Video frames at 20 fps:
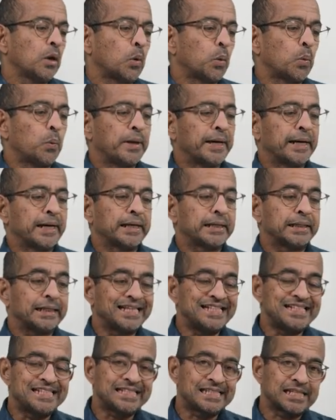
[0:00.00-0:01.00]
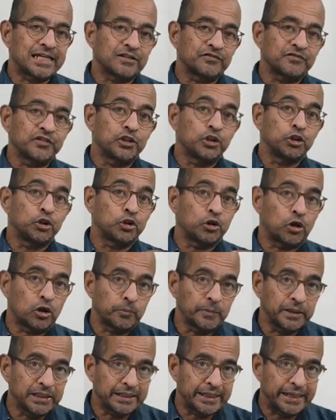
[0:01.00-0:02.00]
where instead of the
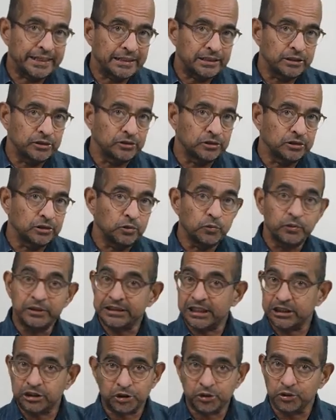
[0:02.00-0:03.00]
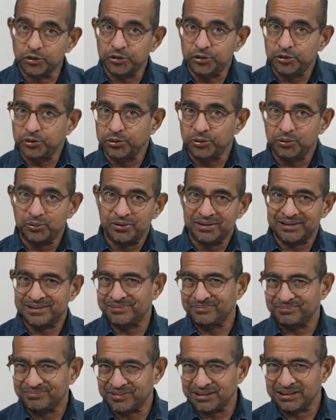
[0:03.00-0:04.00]
normal likelihood, which I showed you
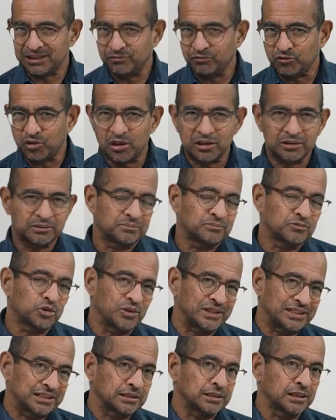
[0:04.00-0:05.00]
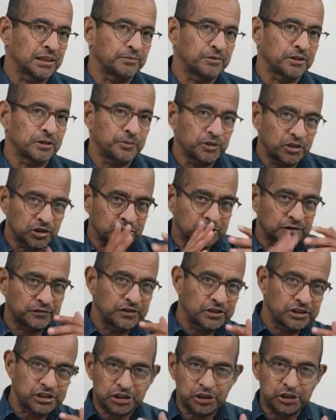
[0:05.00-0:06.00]
was somewhat questionable because of
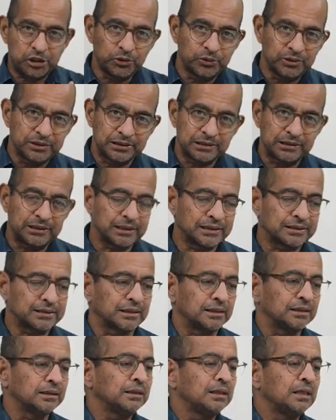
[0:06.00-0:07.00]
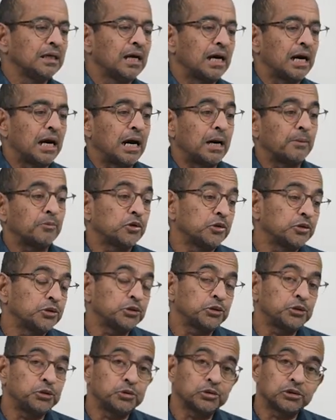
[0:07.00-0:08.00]
the skew in the data, I'm going
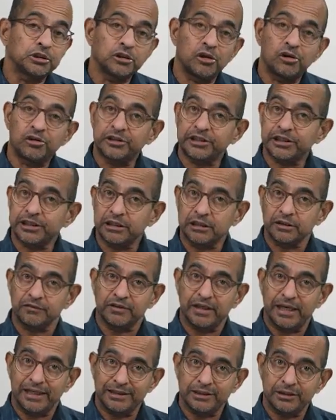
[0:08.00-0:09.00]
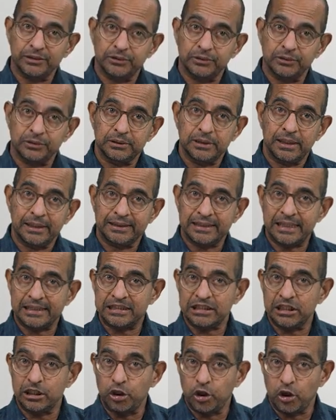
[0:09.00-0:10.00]
to use an alternative likelihood, and
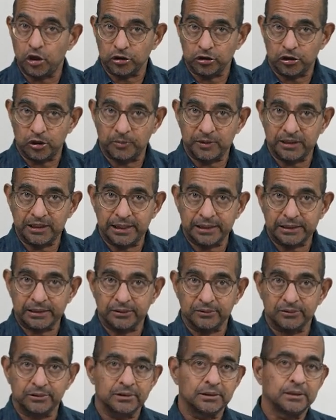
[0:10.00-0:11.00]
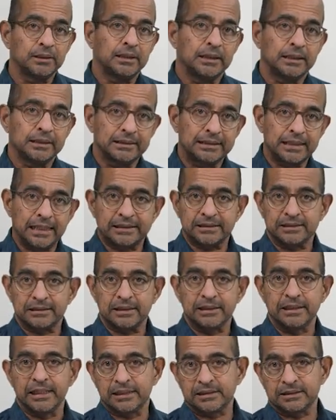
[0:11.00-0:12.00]
that's the log normal likelihood. That's
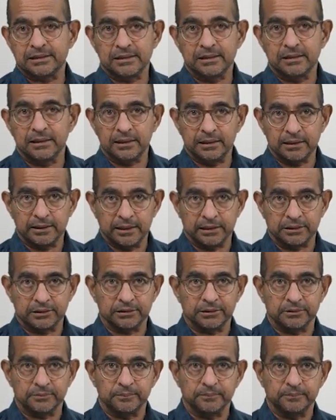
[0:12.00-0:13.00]
the next lecture.